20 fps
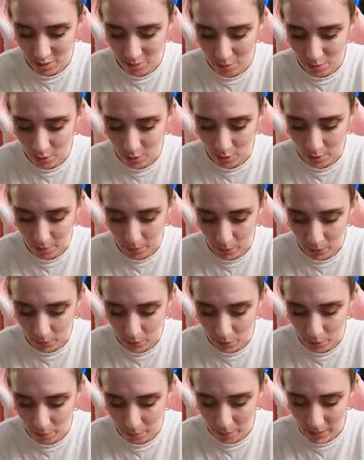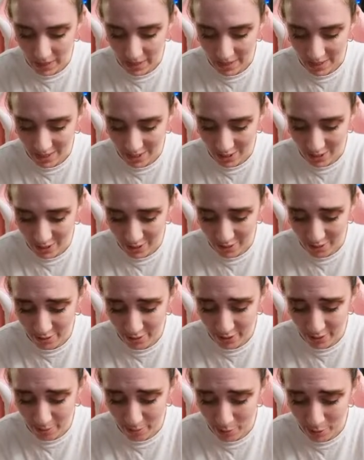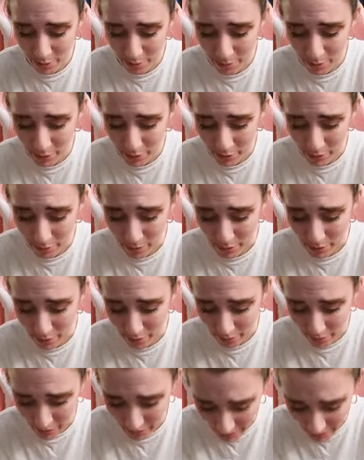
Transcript: pull up a loop, and yarn over and pull up a loop, and hopefully